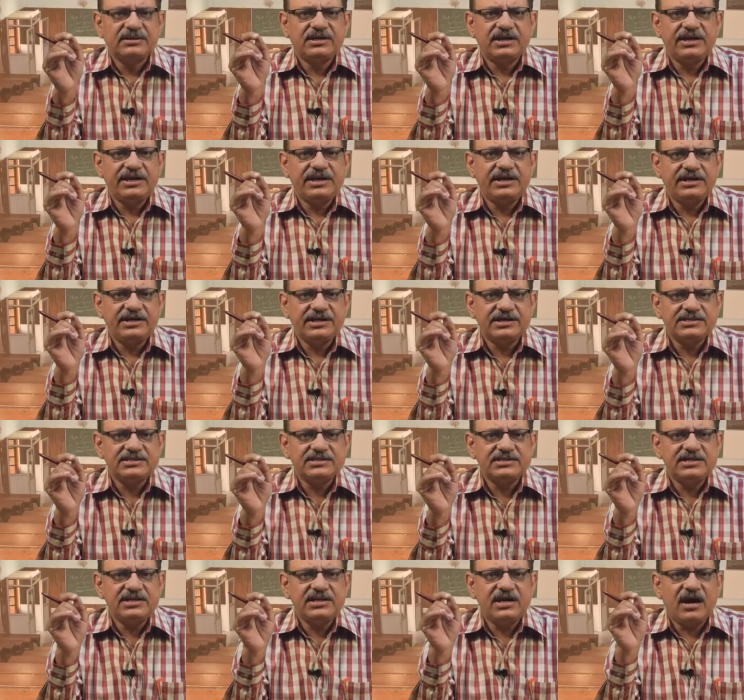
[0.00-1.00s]
the
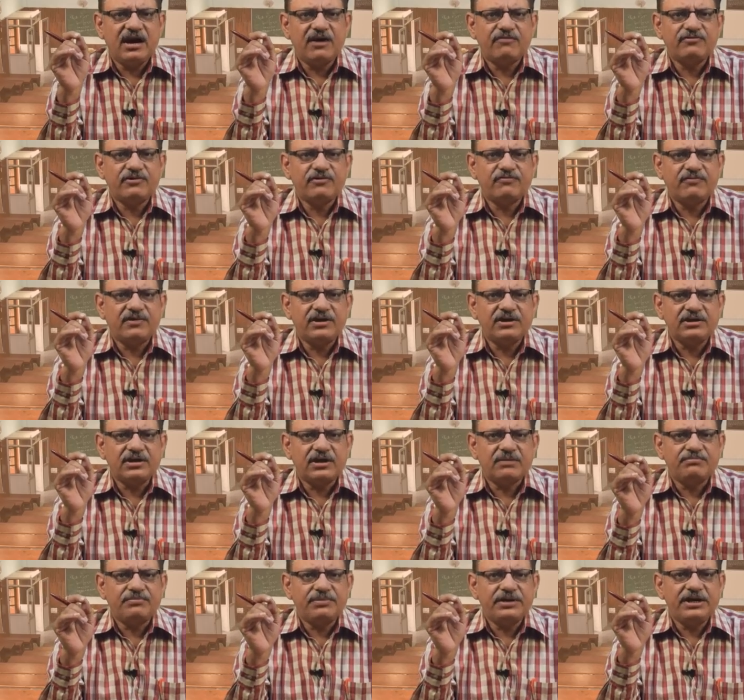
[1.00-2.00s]
intensity after one
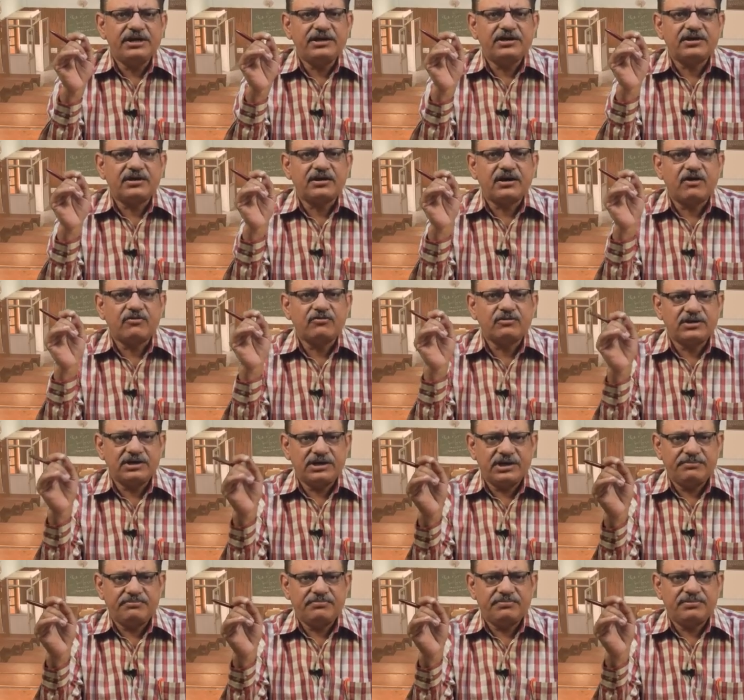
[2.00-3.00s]
complete round
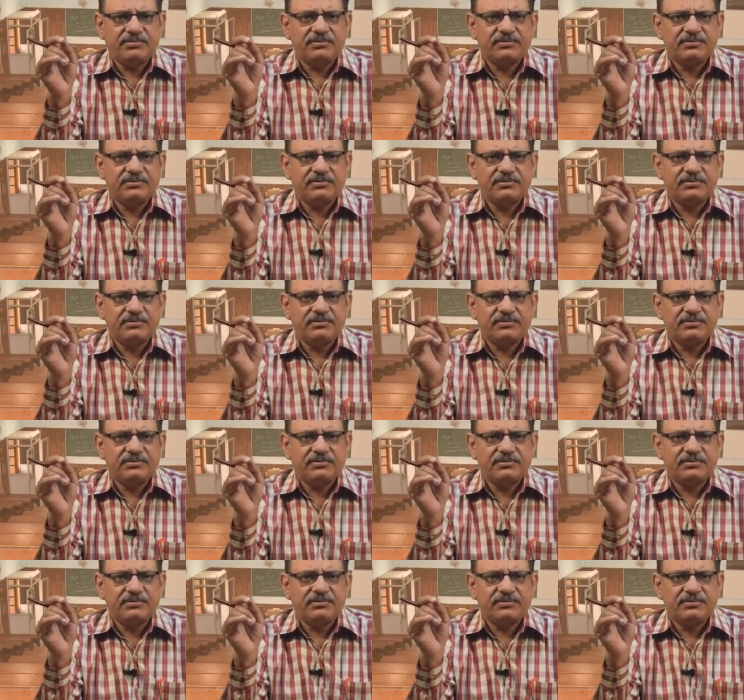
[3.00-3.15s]
trip